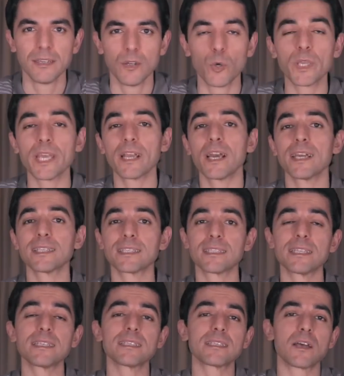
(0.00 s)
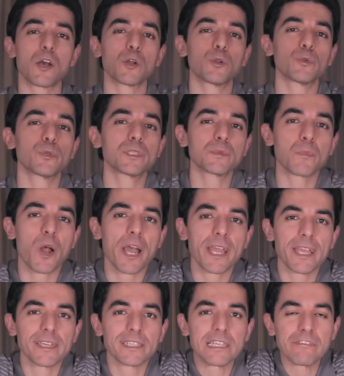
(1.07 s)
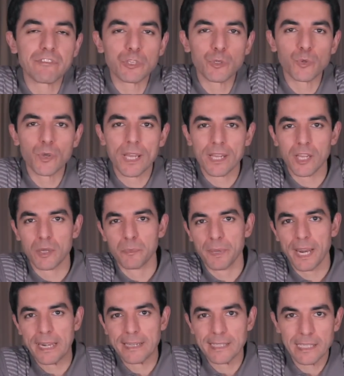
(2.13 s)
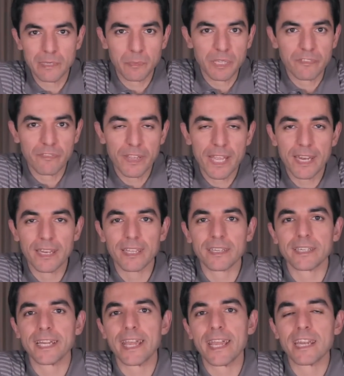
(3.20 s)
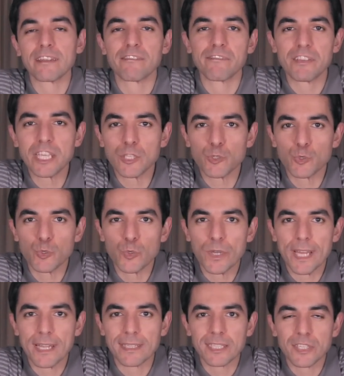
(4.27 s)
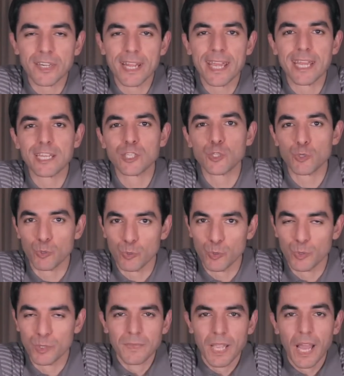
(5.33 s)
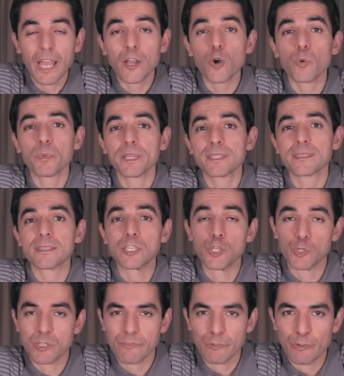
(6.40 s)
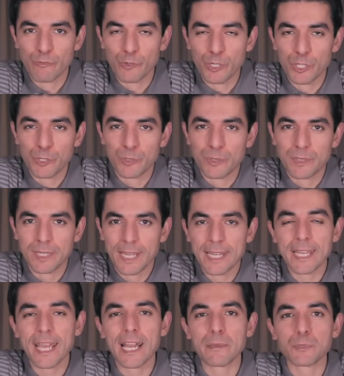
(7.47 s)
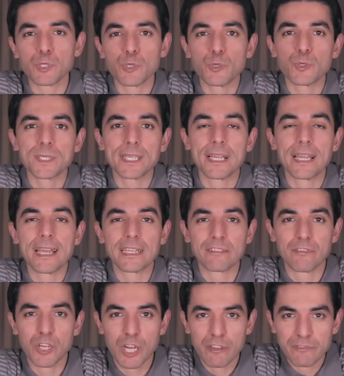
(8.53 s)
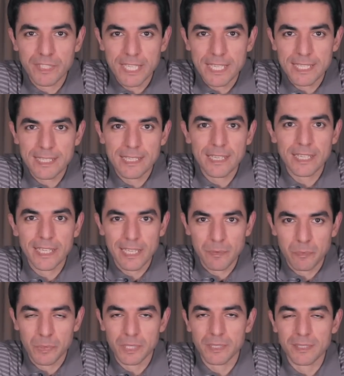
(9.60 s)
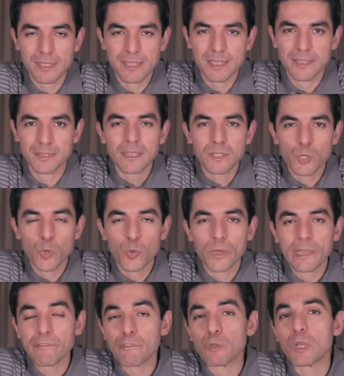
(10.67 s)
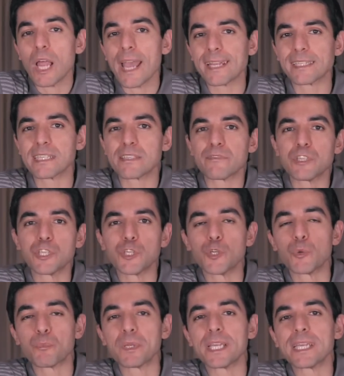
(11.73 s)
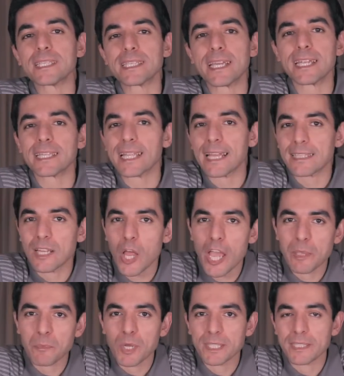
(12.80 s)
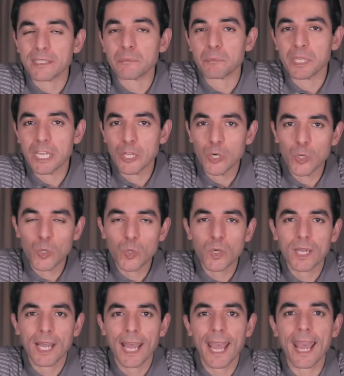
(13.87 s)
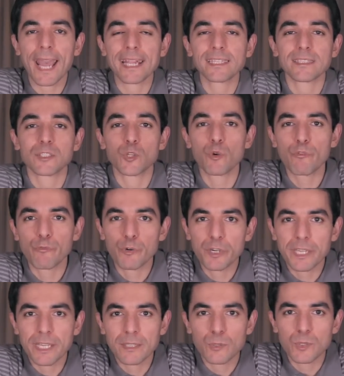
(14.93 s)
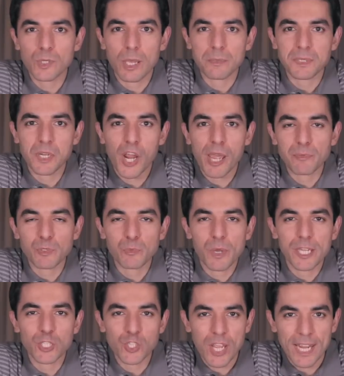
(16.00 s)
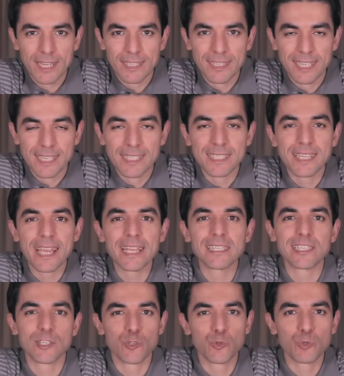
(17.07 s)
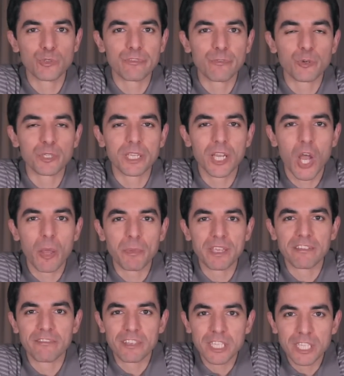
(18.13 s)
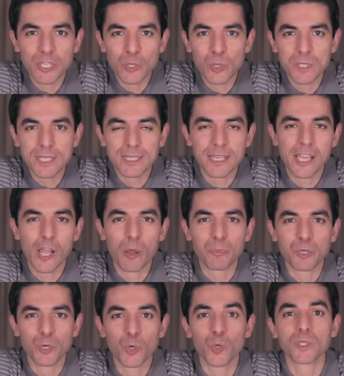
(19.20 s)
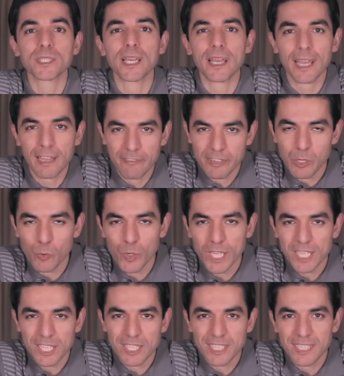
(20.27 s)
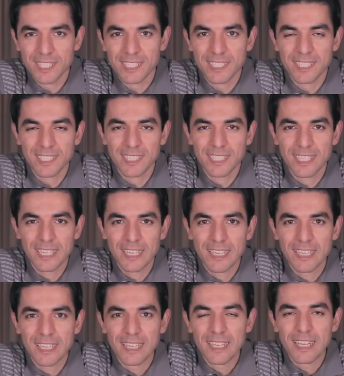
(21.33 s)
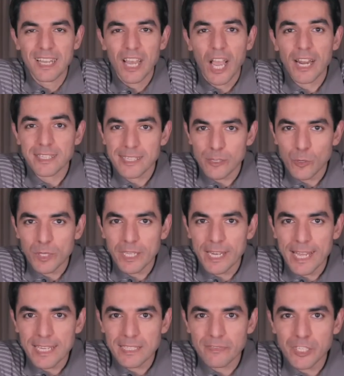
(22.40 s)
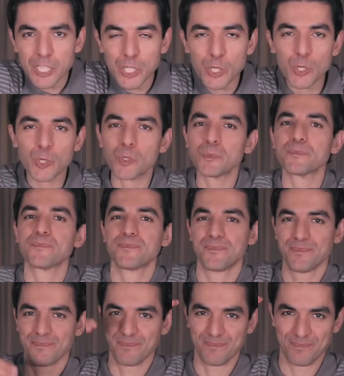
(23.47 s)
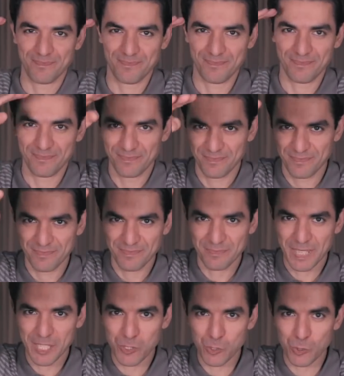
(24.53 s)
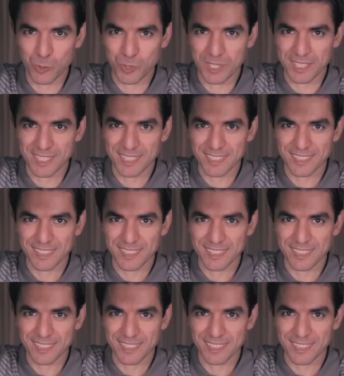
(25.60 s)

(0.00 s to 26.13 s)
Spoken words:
Okay guys, this concludes my review and comparison between Crane V2 and Crane2. I hope it's useful for you and helps you select one of these gimbals. So if you like this video, please hit that like button below and don't forget to subscribe to my channel and stay tuned for the coming videos that I upload every week. I'll see you in the next video. Bedrood.